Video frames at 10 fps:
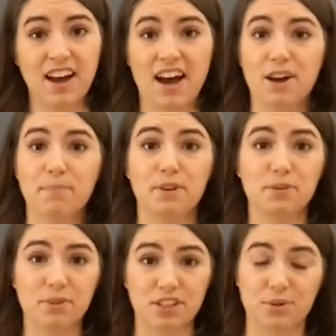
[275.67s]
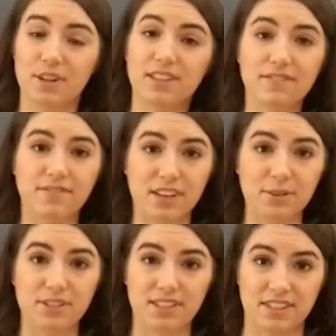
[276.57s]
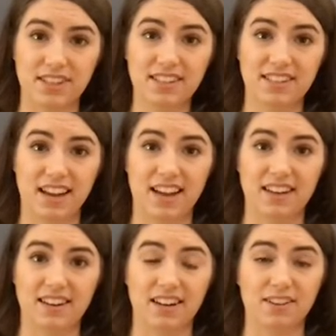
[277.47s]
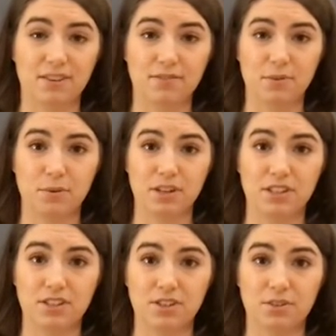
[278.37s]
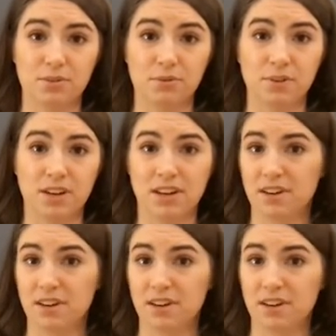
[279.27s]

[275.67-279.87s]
I hope you enjoy this video series, and I look forward to